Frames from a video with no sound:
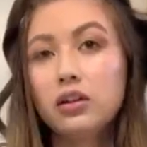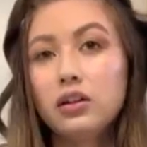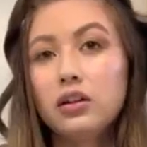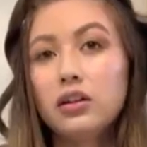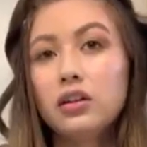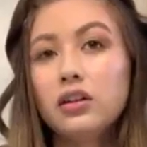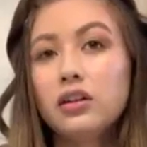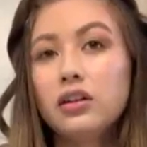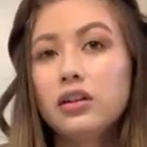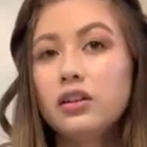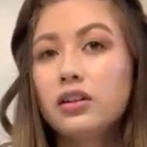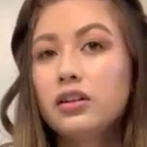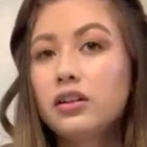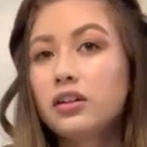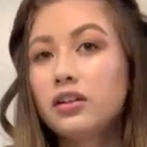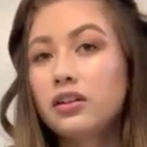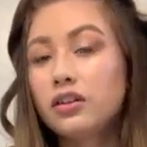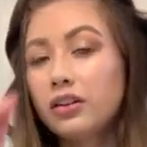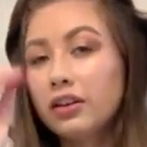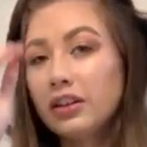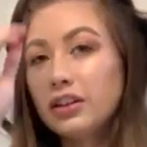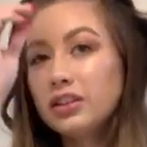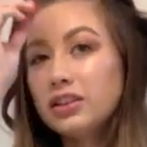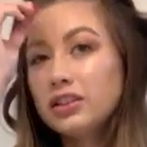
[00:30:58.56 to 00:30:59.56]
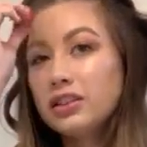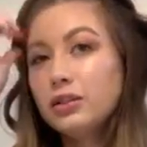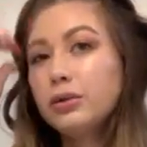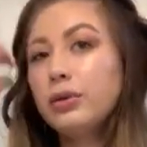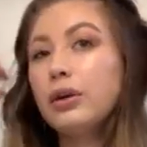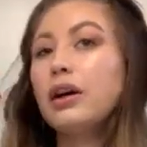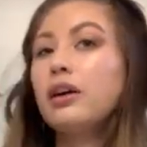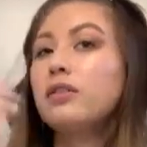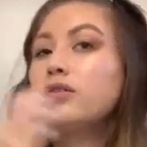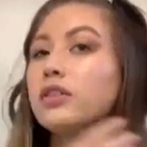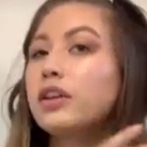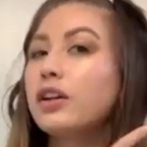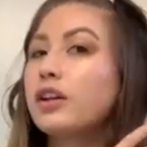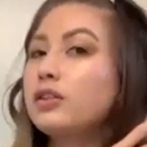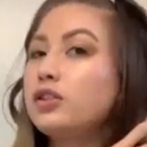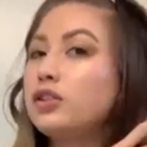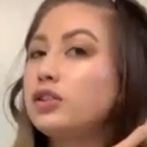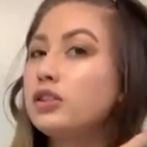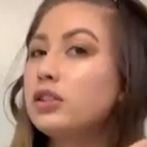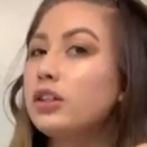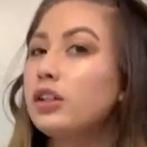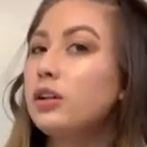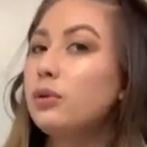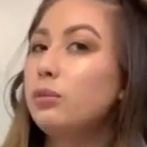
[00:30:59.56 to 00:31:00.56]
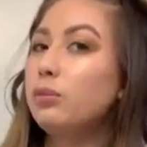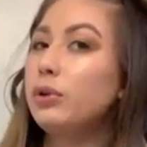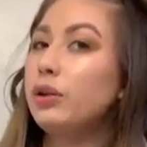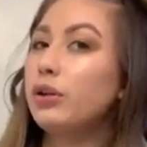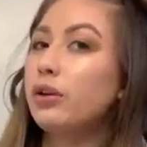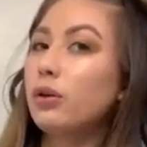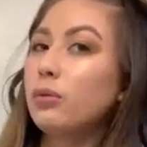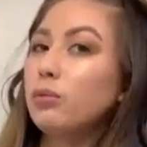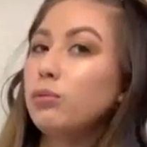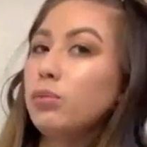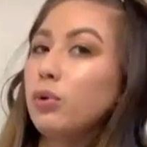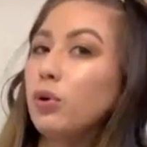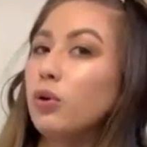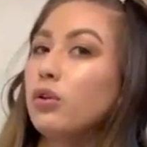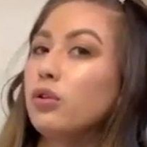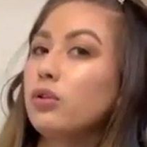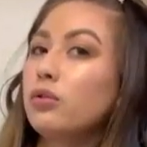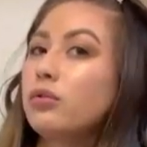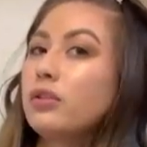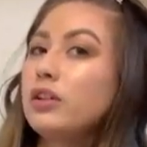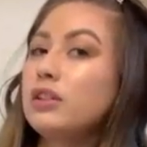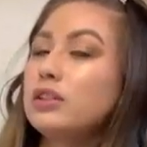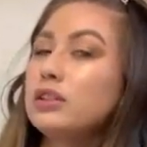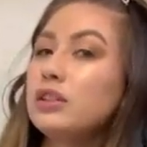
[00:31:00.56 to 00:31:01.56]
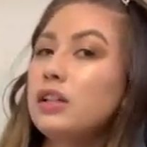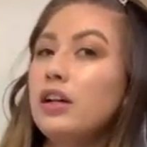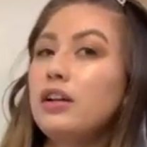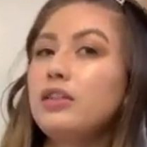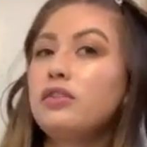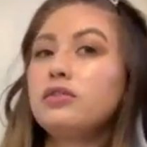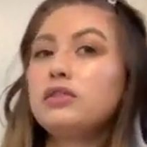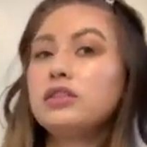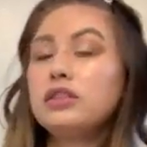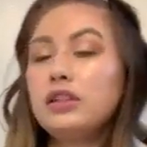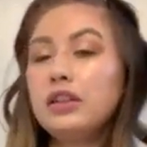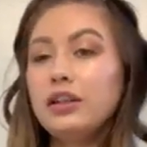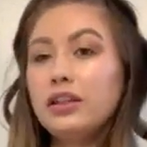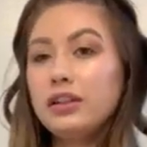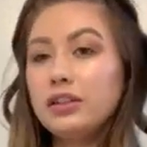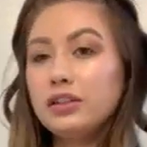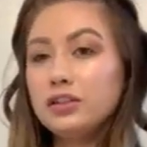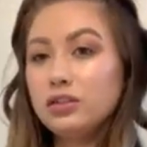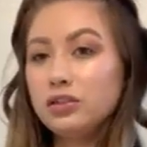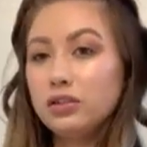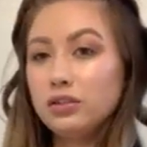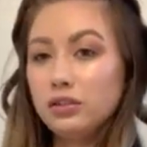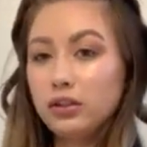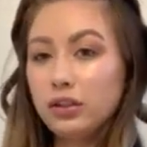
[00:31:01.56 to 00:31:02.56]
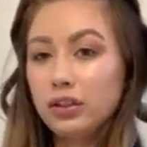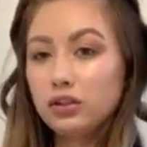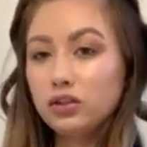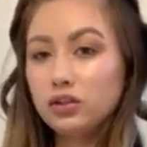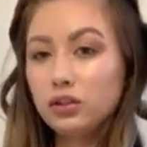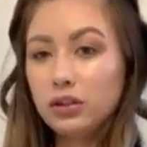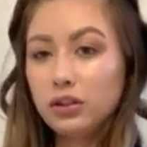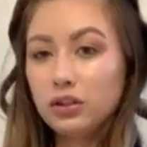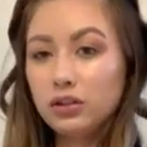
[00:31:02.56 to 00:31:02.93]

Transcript: this, you have like a just like a bigger burn risk, I feel like, because you're like trying to just